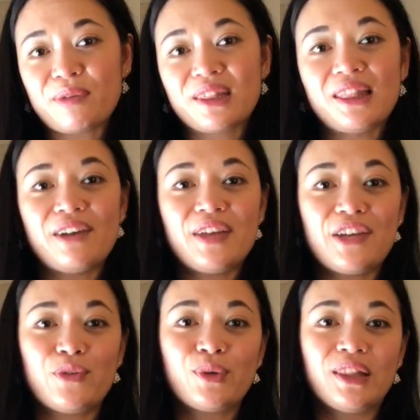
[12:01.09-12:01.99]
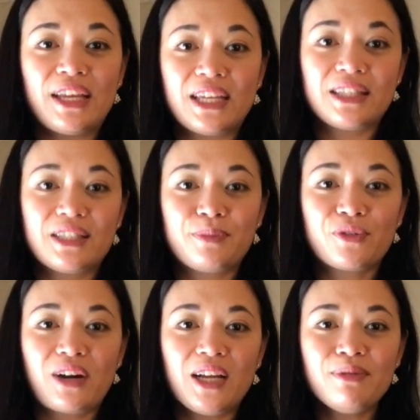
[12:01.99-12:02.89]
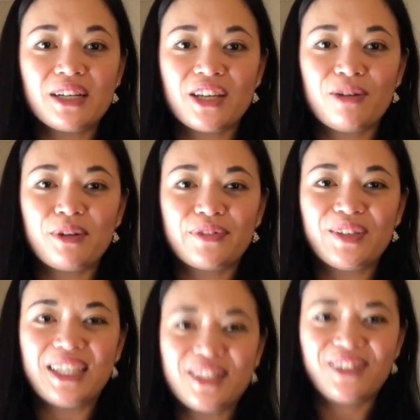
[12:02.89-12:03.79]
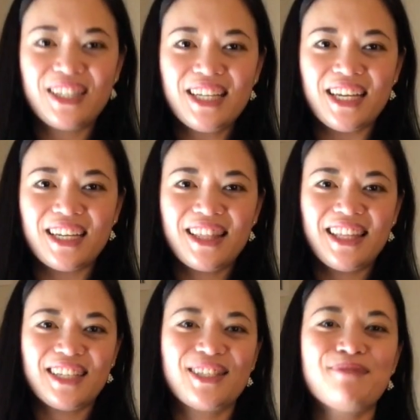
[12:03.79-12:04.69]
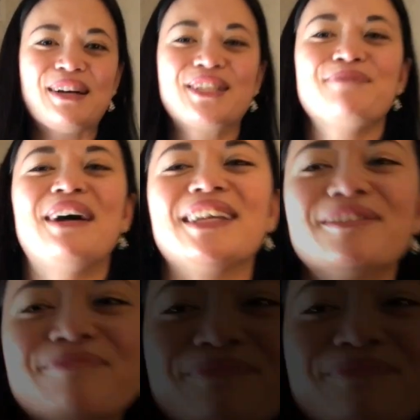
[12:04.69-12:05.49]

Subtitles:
I would love it if you would like and subscribe, and I hope everyone has a great day. Thanks so much. Bye.